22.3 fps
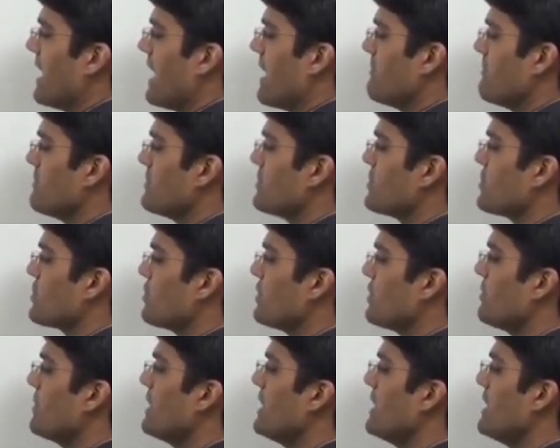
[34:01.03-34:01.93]
M
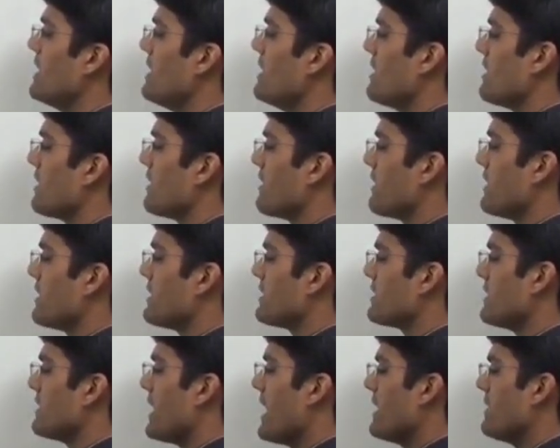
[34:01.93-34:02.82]
should be
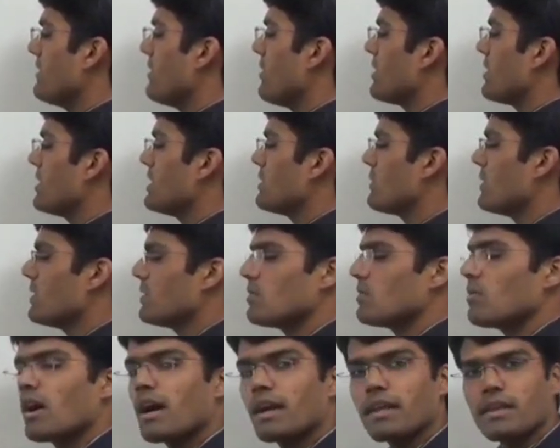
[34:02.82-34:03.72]
greater than or
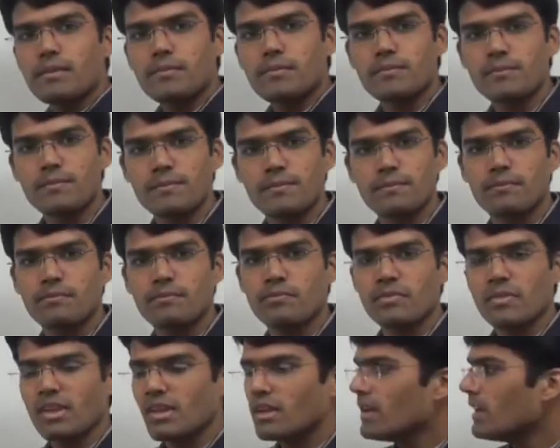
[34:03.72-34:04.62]
equal to I.
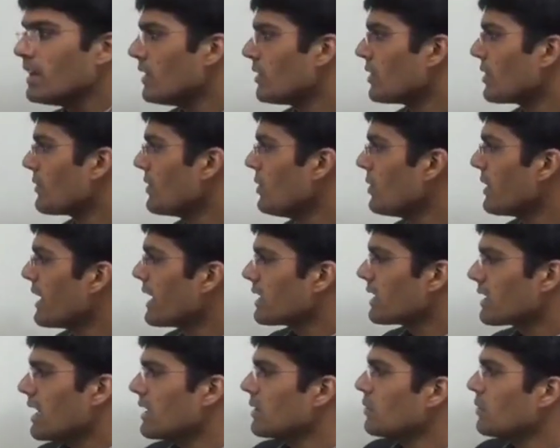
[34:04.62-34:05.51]
Now if you look at